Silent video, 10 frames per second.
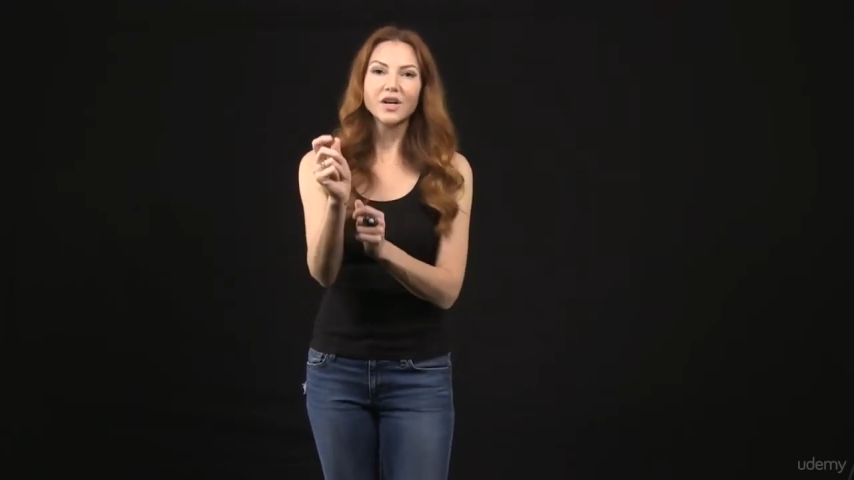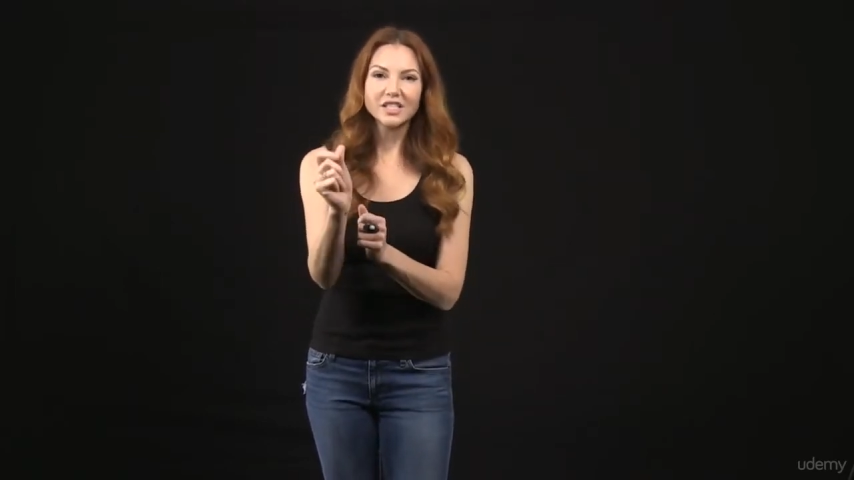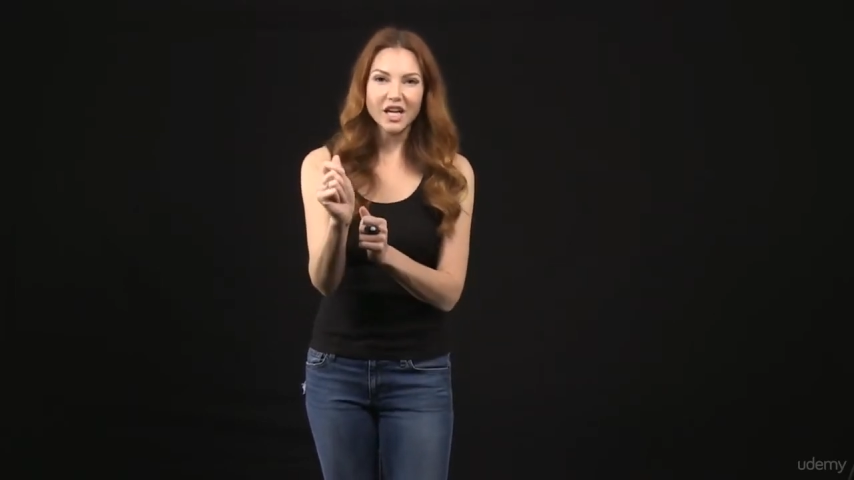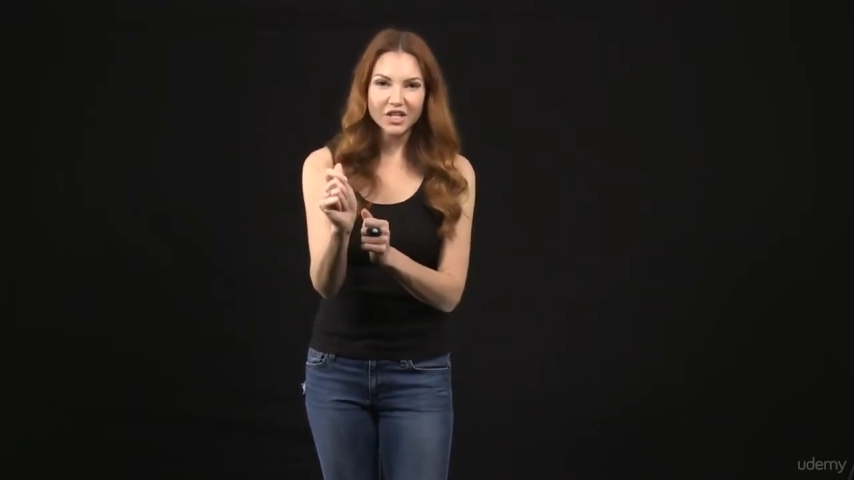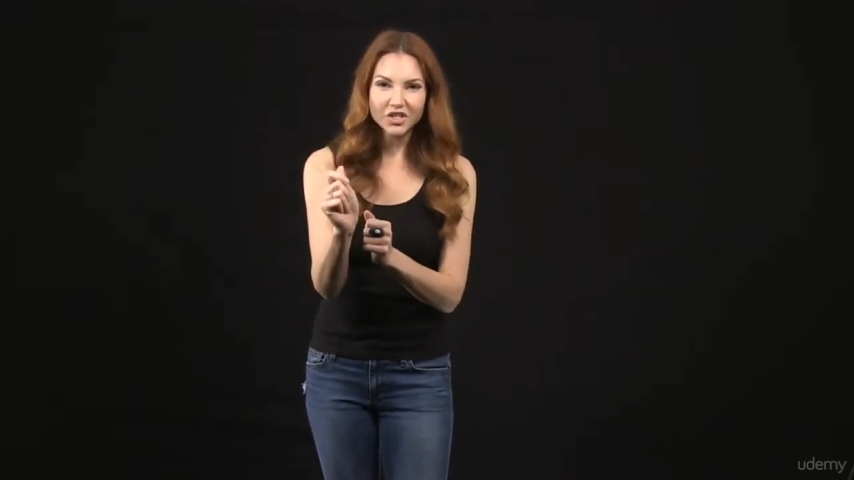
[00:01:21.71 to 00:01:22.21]

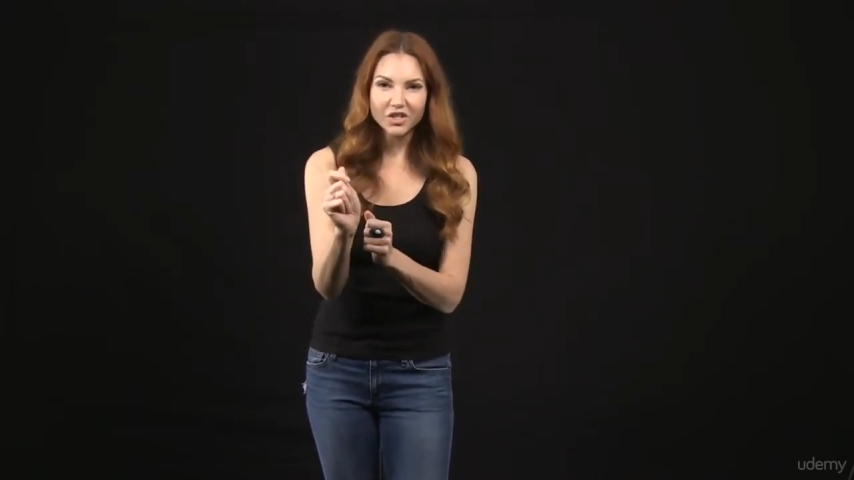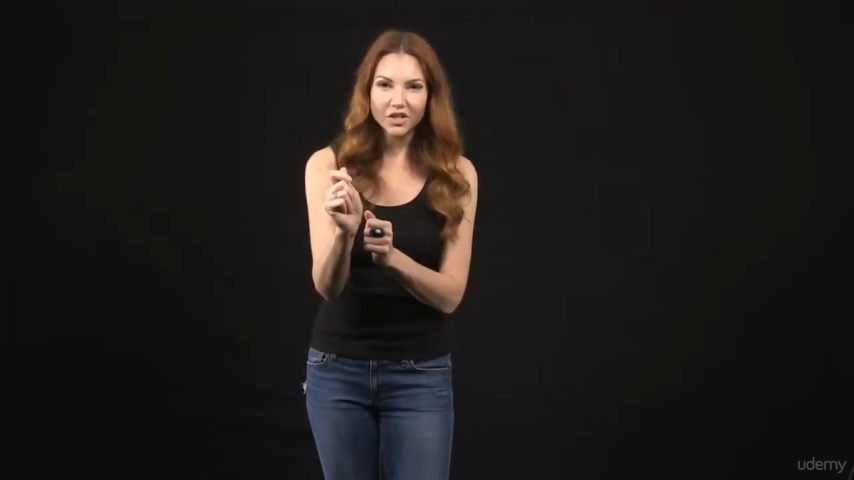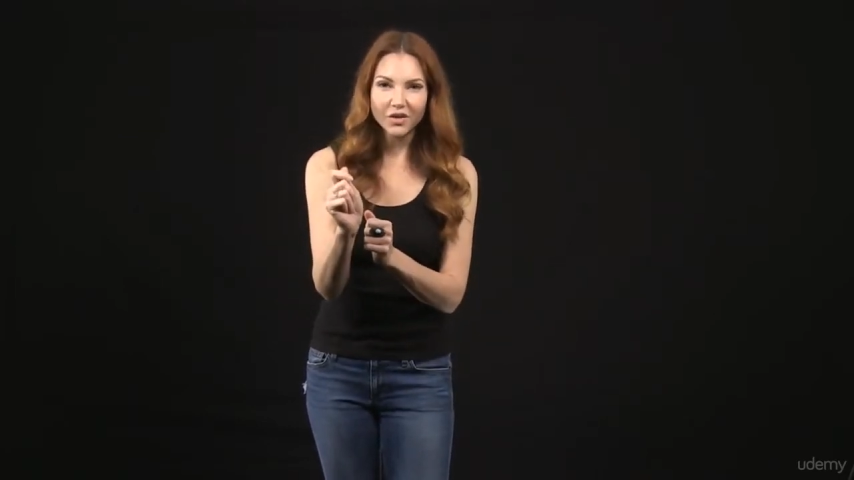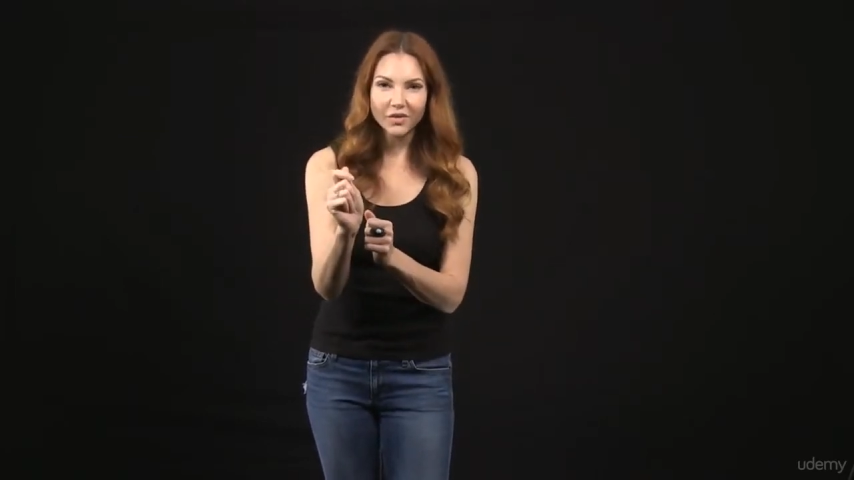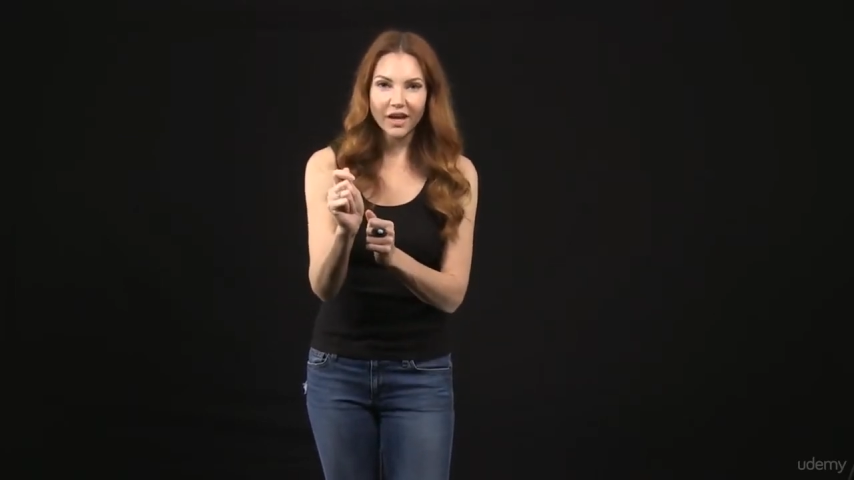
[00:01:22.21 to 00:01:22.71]
want to touch
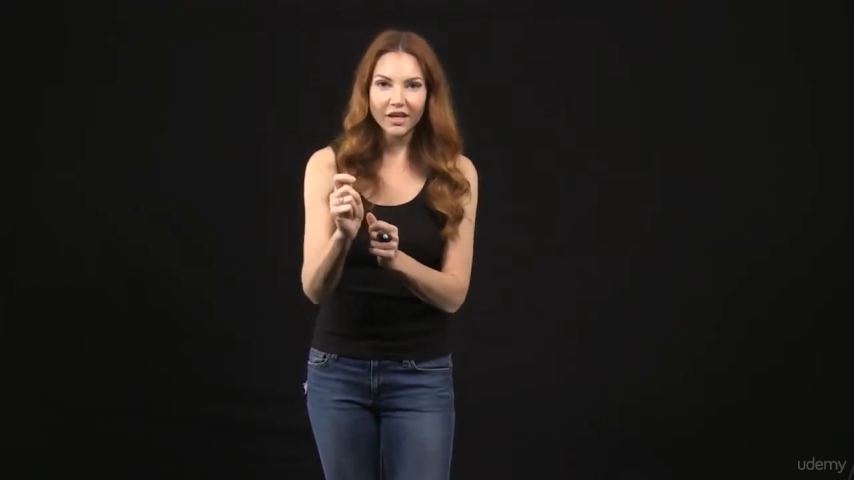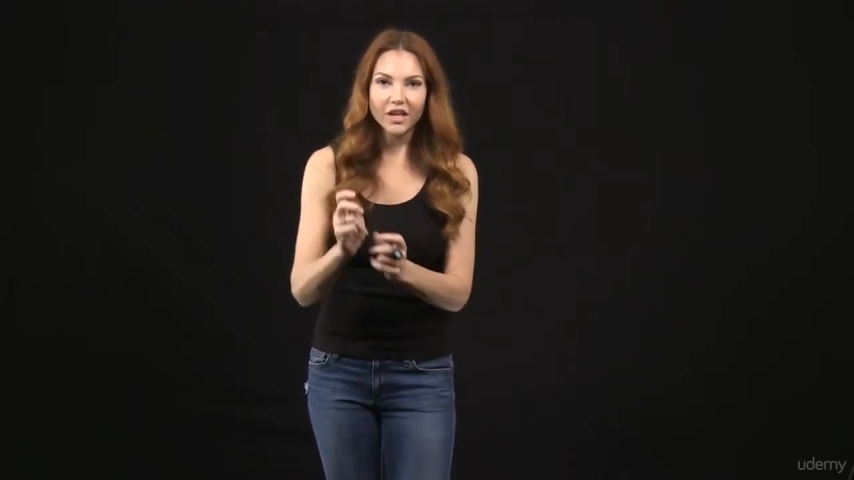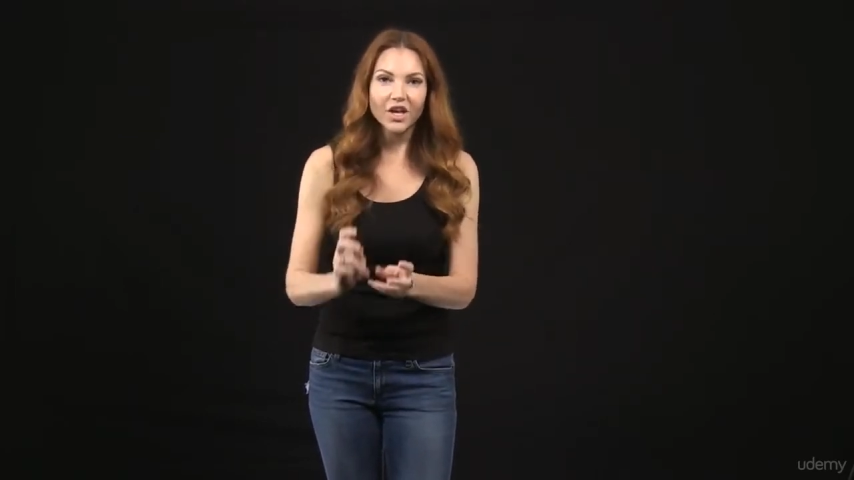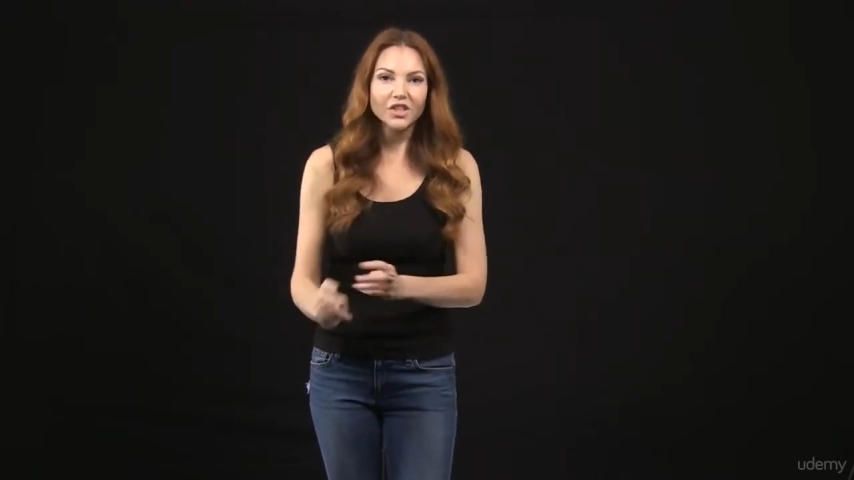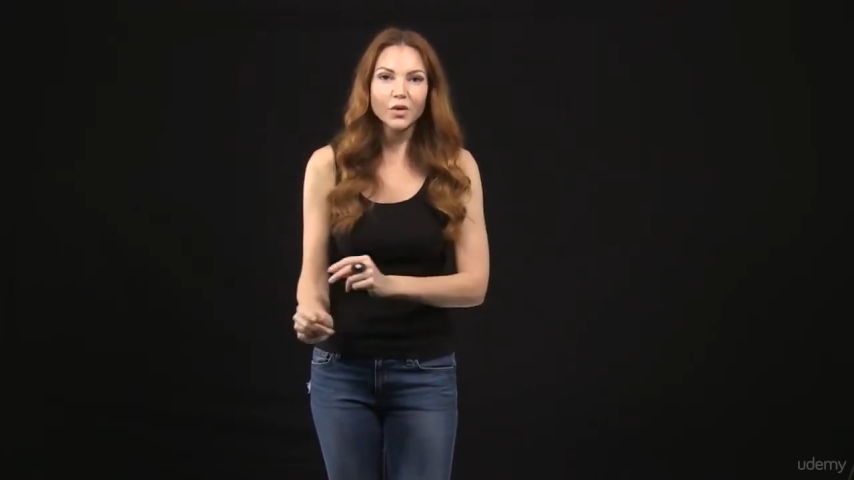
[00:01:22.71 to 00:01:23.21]
the clothing.